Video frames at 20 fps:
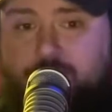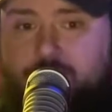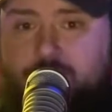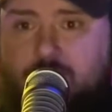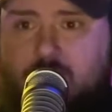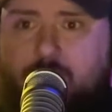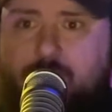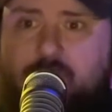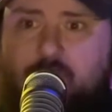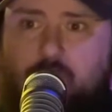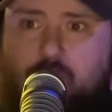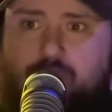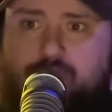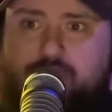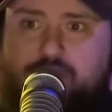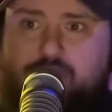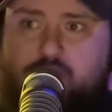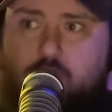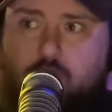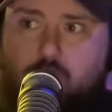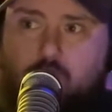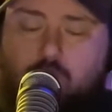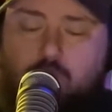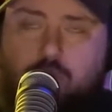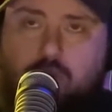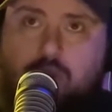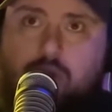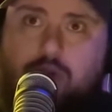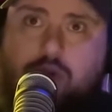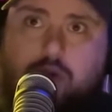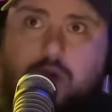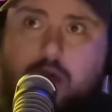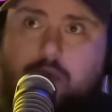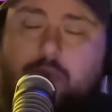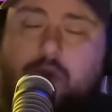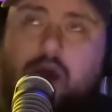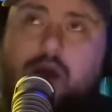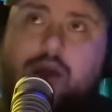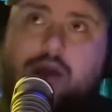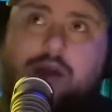I'm an old soul.
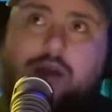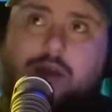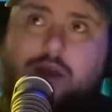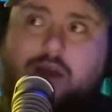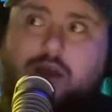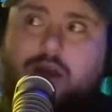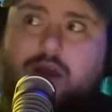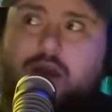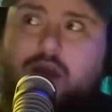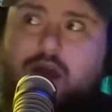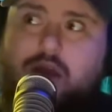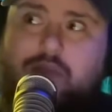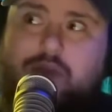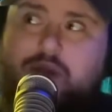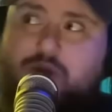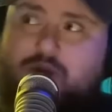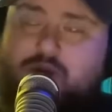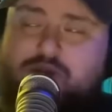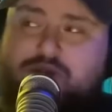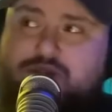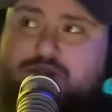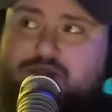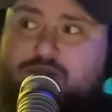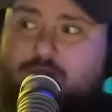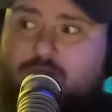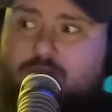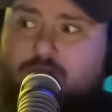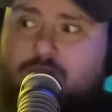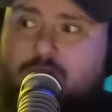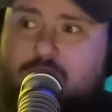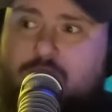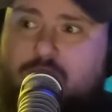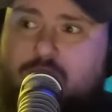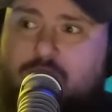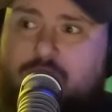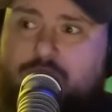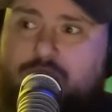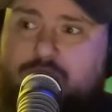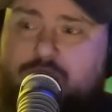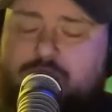I'm an old soul.
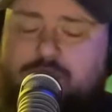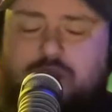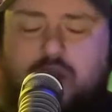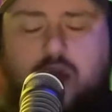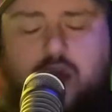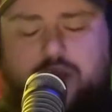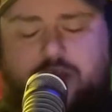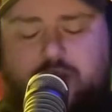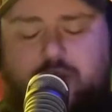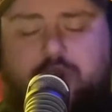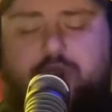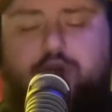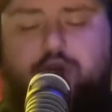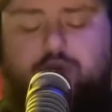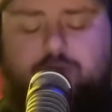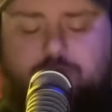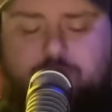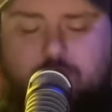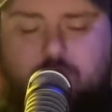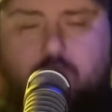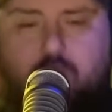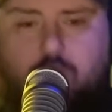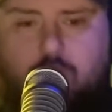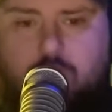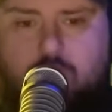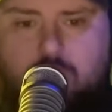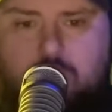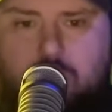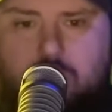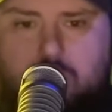No, you're a new fool.